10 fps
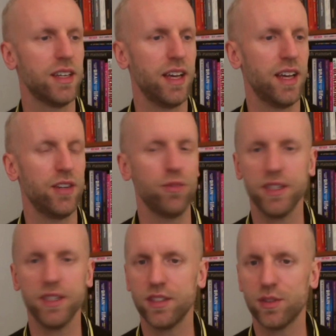do
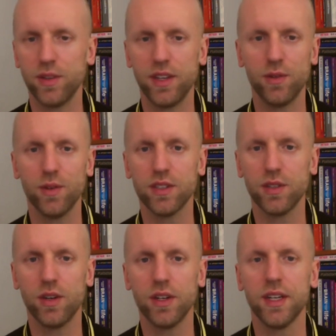business with you, and
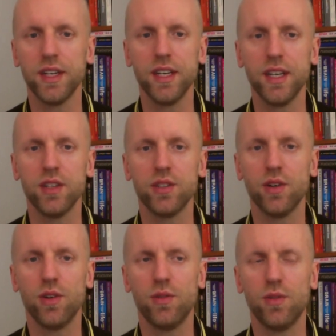so on.
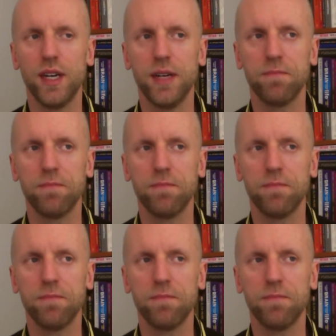So,